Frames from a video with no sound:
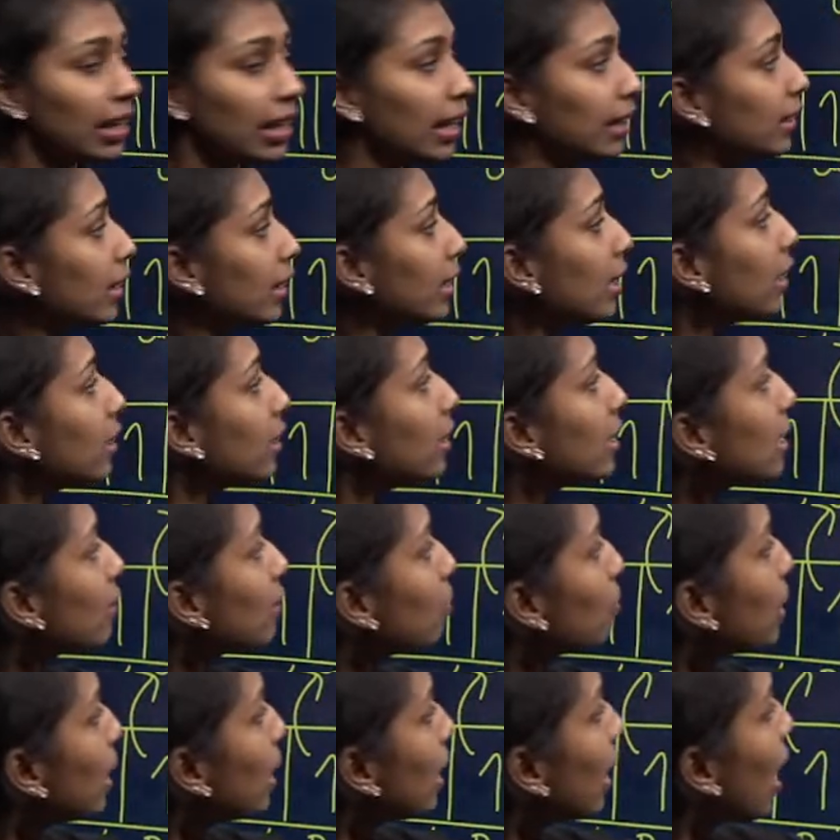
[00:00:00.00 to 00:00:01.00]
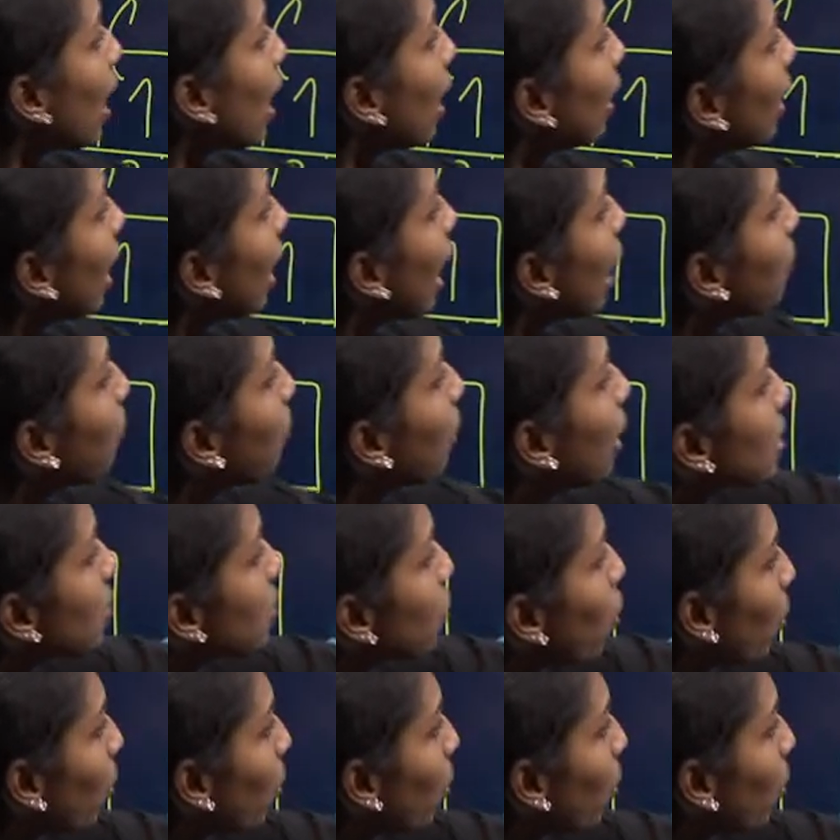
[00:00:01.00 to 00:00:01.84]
Then there will be unhybridized